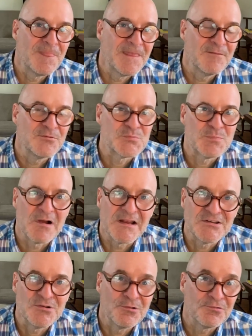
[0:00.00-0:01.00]
it was probably
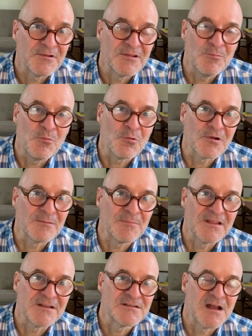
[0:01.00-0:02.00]
2-3 in the morning
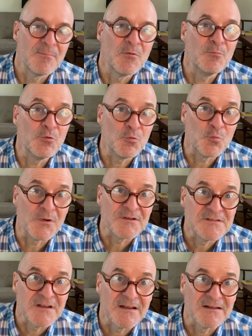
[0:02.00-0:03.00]
by the time the moon went
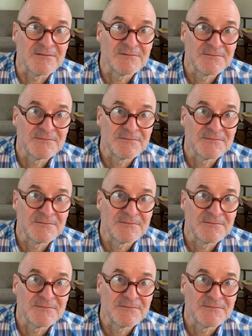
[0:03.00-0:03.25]
down.